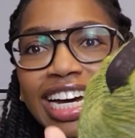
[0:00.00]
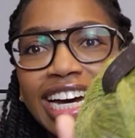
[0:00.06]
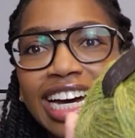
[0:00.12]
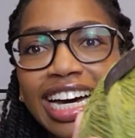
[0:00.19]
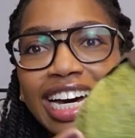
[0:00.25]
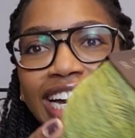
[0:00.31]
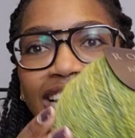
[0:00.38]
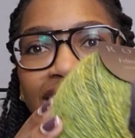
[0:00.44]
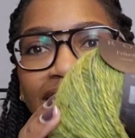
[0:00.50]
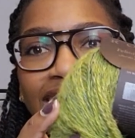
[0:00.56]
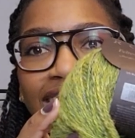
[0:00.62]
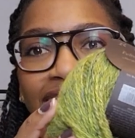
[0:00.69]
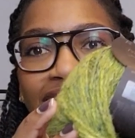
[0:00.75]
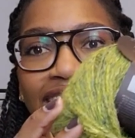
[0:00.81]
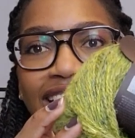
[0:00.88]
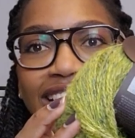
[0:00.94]

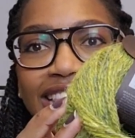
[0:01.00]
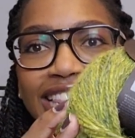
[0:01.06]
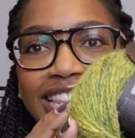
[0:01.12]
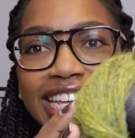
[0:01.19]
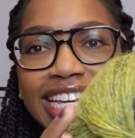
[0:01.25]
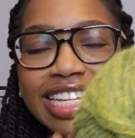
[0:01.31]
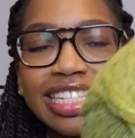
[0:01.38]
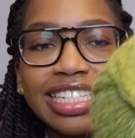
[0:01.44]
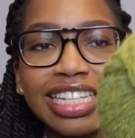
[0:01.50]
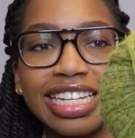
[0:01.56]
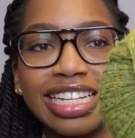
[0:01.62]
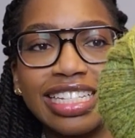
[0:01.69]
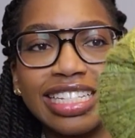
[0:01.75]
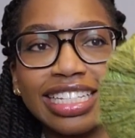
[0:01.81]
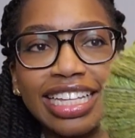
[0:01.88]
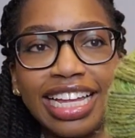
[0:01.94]
And this
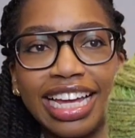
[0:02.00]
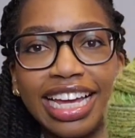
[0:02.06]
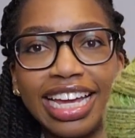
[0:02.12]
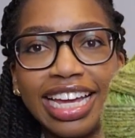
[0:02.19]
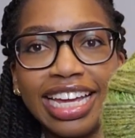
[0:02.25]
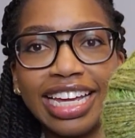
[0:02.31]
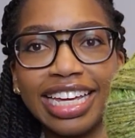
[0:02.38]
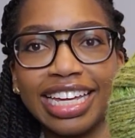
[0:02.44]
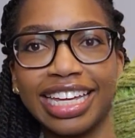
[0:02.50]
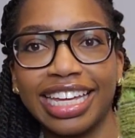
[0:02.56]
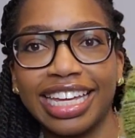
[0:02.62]
is like,